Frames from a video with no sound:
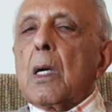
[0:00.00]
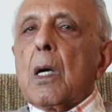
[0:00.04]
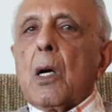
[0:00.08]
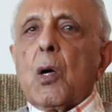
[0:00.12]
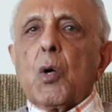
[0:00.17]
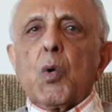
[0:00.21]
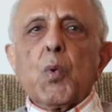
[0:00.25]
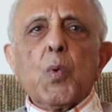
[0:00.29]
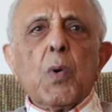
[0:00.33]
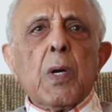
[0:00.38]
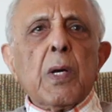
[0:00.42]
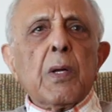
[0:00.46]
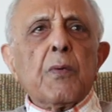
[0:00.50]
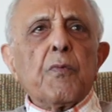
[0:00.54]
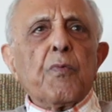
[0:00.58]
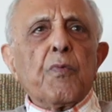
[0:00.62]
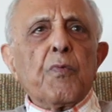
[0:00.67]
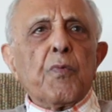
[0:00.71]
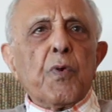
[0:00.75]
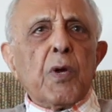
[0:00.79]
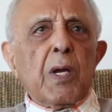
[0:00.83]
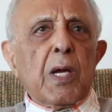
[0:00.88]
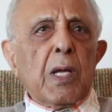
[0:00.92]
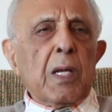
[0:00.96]
How do I
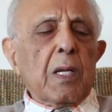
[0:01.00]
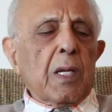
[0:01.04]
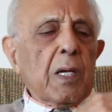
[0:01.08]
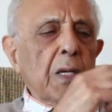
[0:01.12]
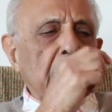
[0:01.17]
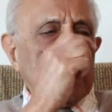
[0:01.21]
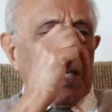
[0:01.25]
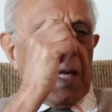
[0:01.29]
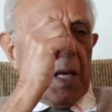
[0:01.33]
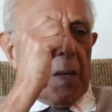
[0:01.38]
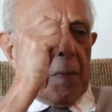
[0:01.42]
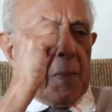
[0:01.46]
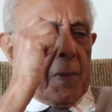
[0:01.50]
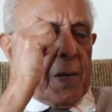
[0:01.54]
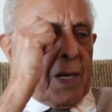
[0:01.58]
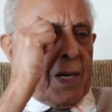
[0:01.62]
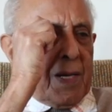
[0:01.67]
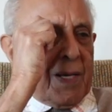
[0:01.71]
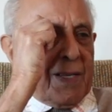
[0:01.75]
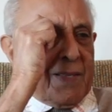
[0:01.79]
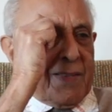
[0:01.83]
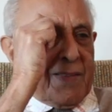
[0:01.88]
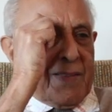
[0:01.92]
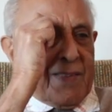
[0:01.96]
forget her name?
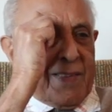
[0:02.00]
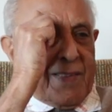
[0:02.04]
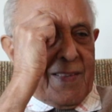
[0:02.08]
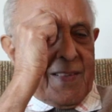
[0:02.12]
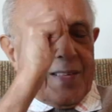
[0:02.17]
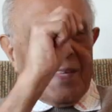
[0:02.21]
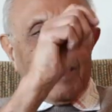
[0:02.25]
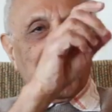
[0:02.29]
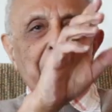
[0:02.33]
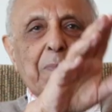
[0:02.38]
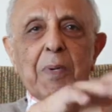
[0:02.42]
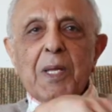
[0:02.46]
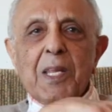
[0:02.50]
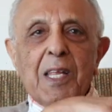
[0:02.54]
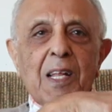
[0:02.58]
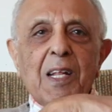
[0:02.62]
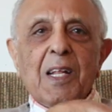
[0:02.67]
But